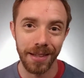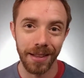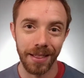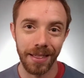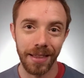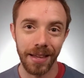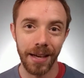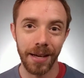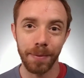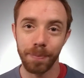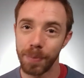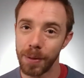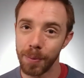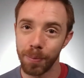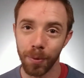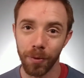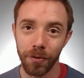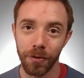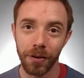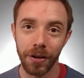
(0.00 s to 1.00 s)
that
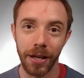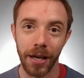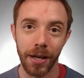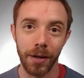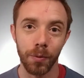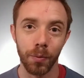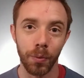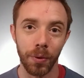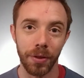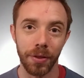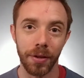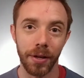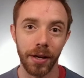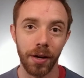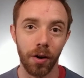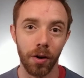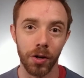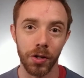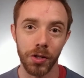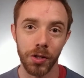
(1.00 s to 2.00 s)
people forget when they
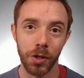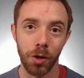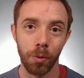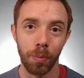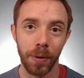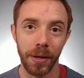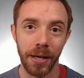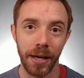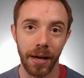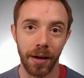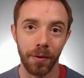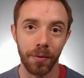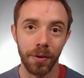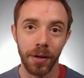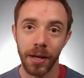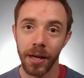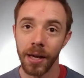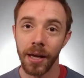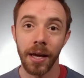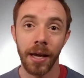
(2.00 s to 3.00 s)
are scoping
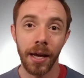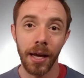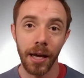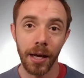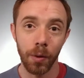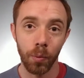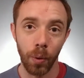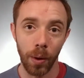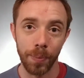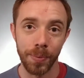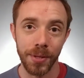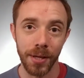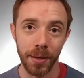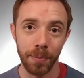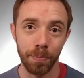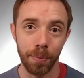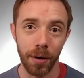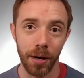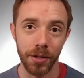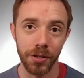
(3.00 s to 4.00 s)
out a
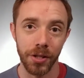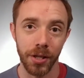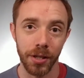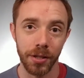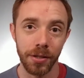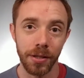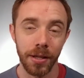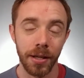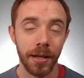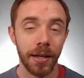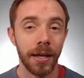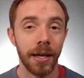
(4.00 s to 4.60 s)
website project.